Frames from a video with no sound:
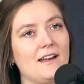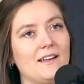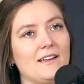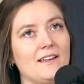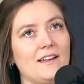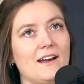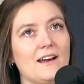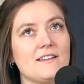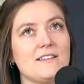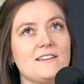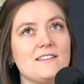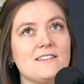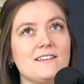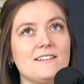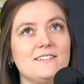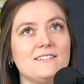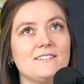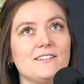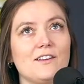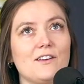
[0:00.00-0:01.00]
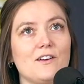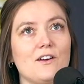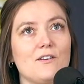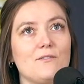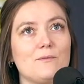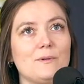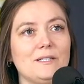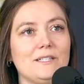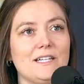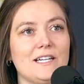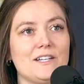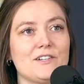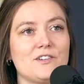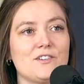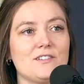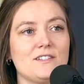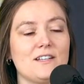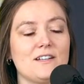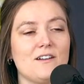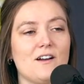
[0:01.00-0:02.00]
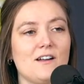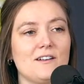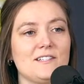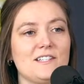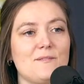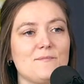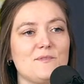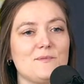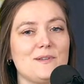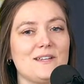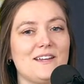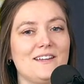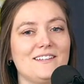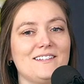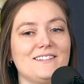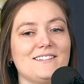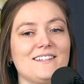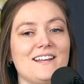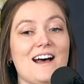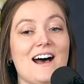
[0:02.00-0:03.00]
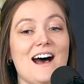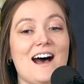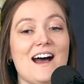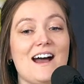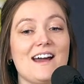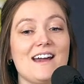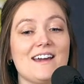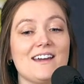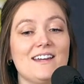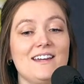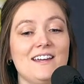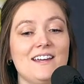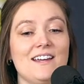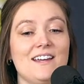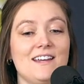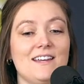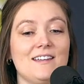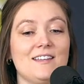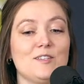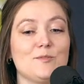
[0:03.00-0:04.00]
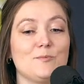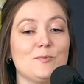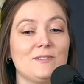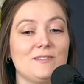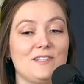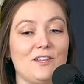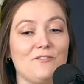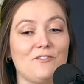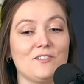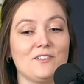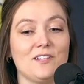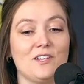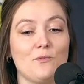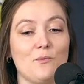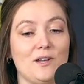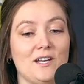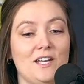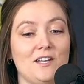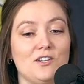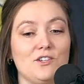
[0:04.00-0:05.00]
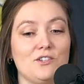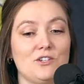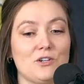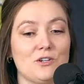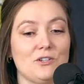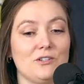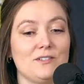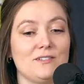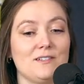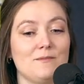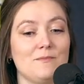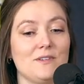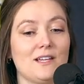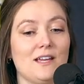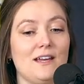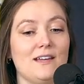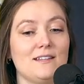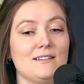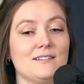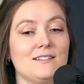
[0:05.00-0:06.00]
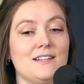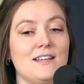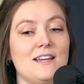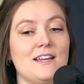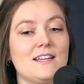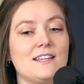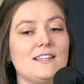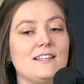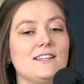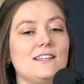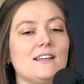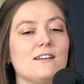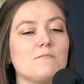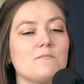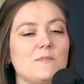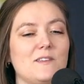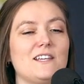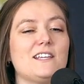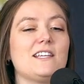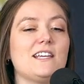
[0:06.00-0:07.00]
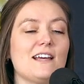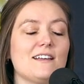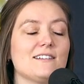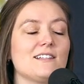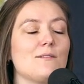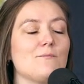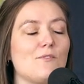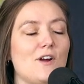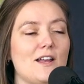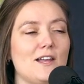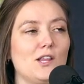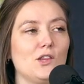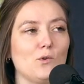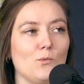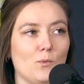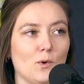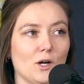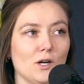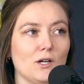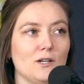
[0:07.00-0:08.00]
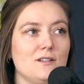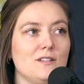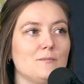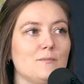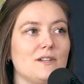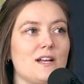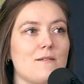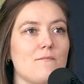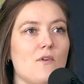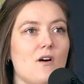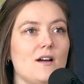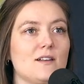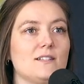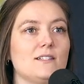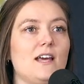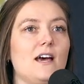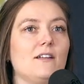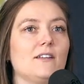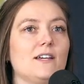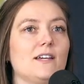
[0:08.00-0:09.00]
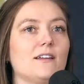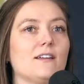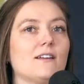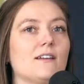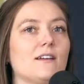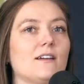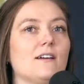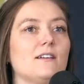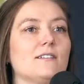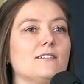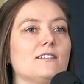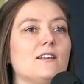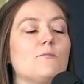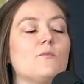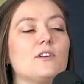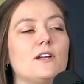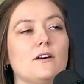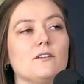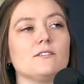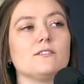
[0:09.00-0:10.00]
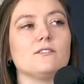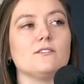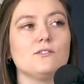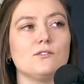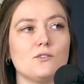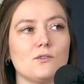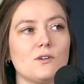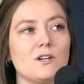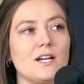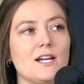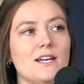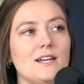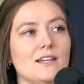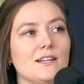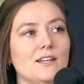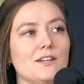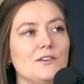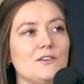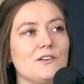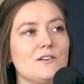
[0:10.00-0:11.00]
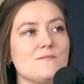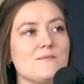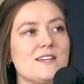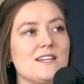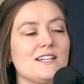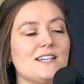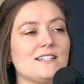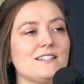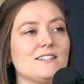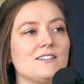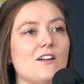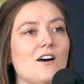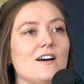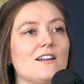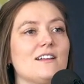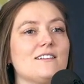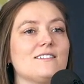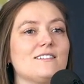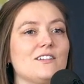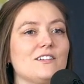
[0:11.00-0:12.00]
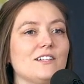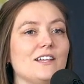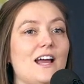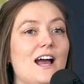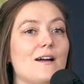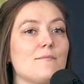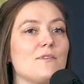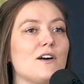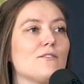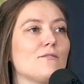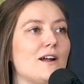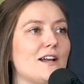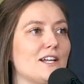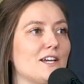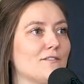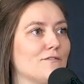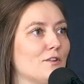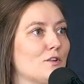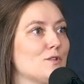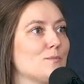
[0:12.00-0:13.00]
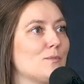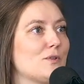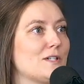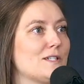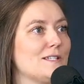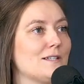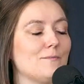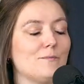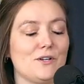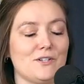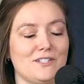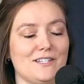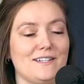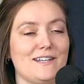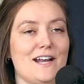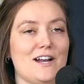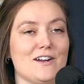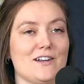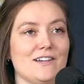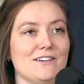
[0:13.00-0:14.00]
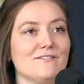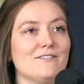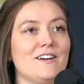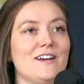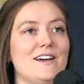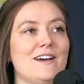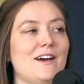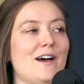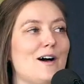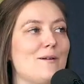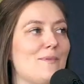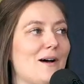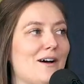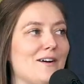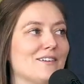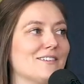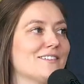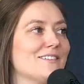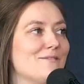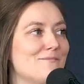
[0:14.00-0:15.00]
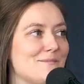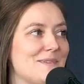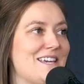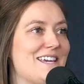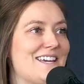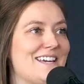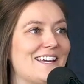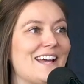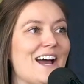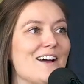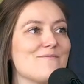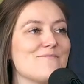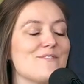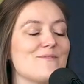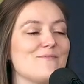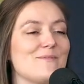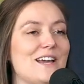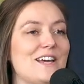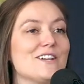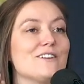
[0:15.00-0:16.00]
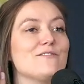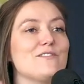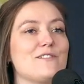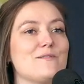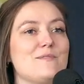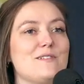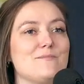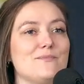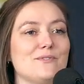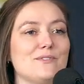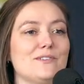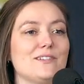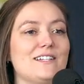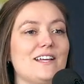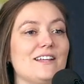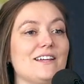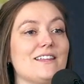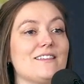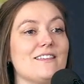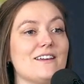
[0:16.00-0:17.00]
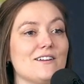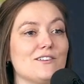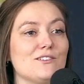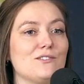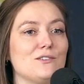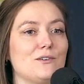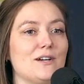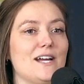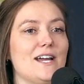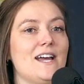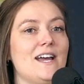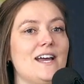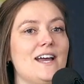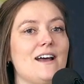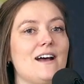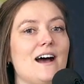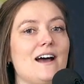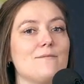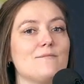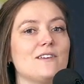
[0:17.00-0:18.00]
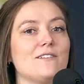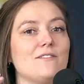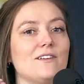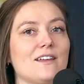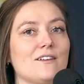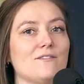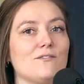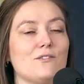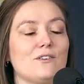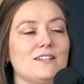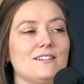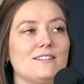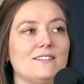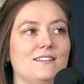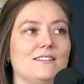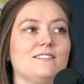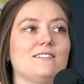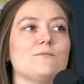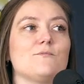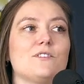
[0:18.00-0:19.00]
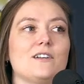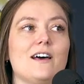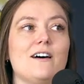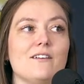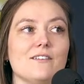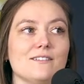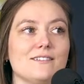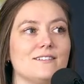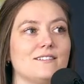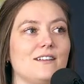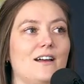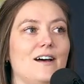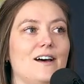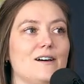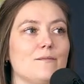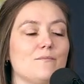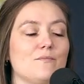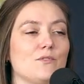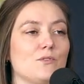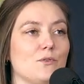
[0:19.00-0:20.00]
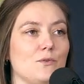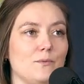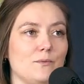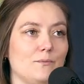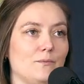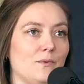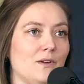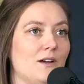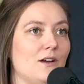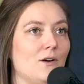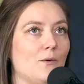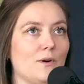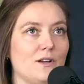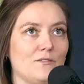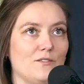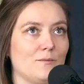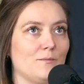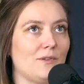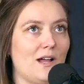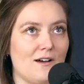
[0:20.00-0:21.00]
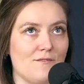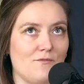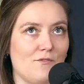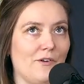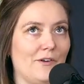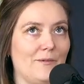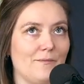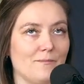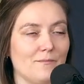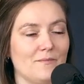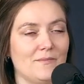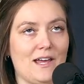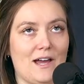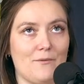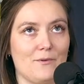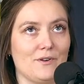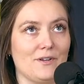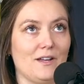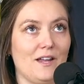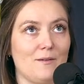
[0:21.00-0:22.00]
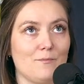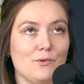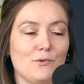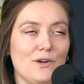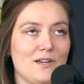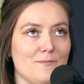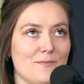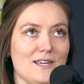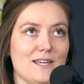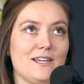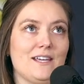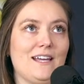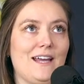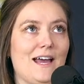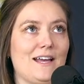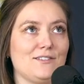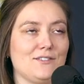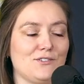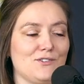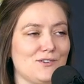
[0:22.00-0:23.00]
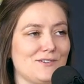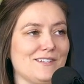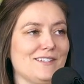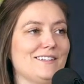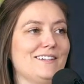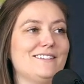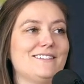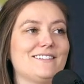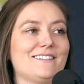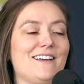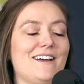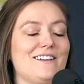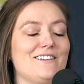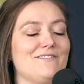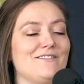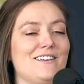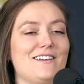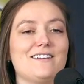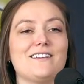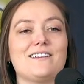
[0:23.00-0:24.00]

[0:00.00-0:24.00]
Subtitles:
Yeah, I think that's a really interesting concept because I specifically went into journalism because, like, yes, I'm writing the words, but I'm telling someone else's story. You know what I mean? It's not necessarily, I'm not writing a first person narrative about me. I'm interviewing people and telling their story. I'm giving a voice to someone else through whatever platform that would employ me as a journalist, kind of thing.